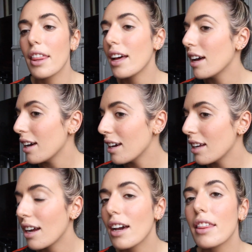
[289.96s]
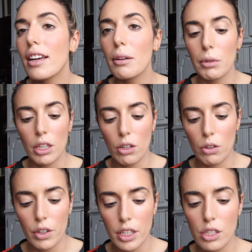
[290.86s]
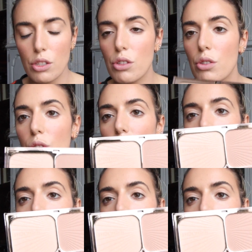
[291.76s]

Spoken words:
then I think I'm gonna go into